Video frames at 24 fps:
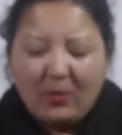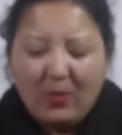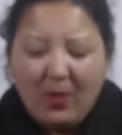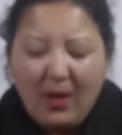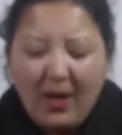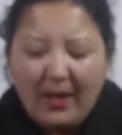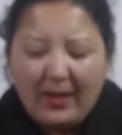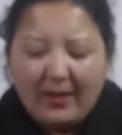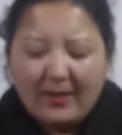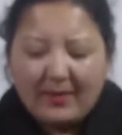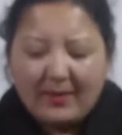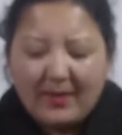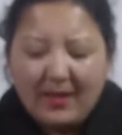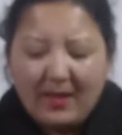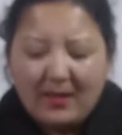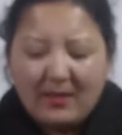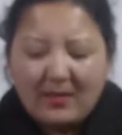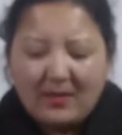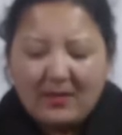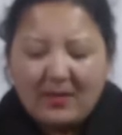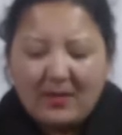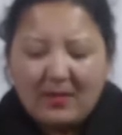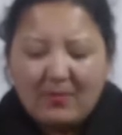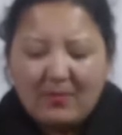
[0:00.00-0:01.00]
Quack, said
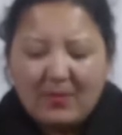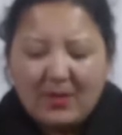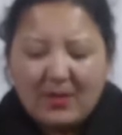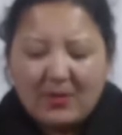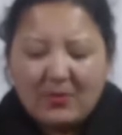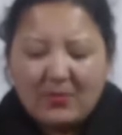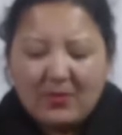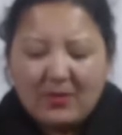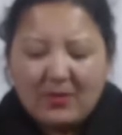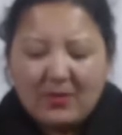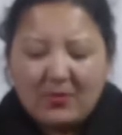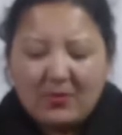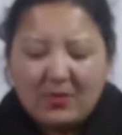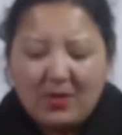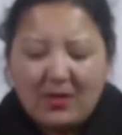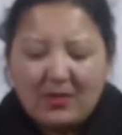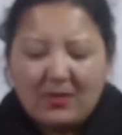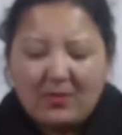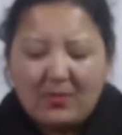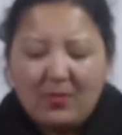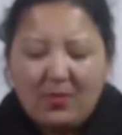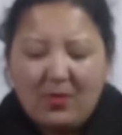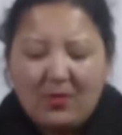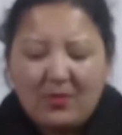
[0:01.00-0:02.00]
Mistress
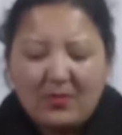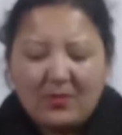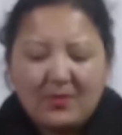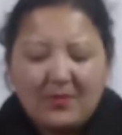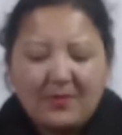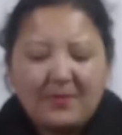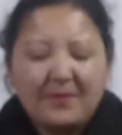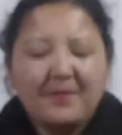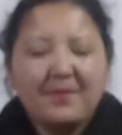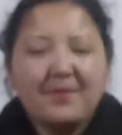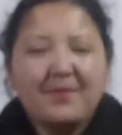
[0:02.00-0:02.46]
Chatterbox.